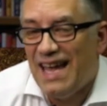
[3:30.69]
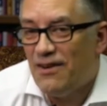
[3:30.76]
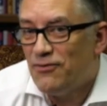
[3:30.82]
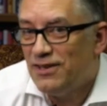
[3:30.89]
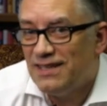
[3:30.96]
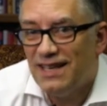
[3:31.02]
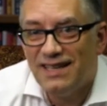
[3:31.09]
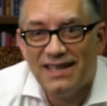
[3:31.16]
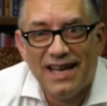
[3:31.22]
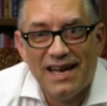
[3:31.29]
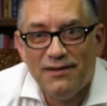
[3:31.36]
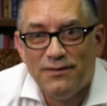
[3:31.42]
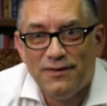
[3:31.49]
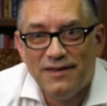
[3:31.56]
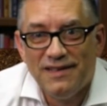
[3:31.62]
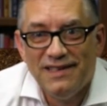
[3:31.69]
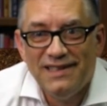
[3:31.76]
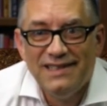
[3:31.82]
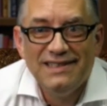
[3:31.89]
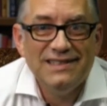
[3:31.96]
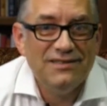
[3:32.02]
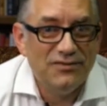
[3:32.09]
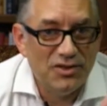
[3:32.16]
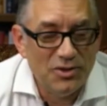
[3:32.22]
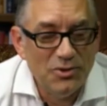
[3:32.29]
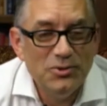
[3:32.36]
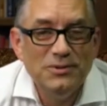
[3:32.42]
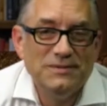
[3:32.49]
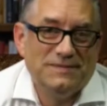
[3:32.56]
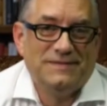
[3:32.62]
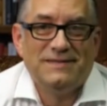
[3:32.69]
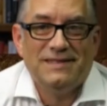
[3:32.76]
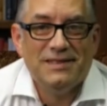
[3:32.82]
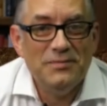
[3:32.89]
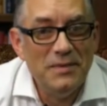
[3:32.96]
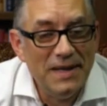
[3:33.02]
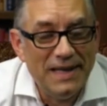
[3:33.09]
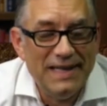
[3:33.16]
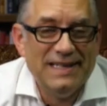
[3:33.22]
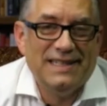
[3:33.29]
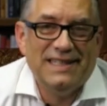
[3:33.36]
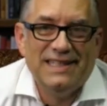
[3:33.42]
everyday life of you and me.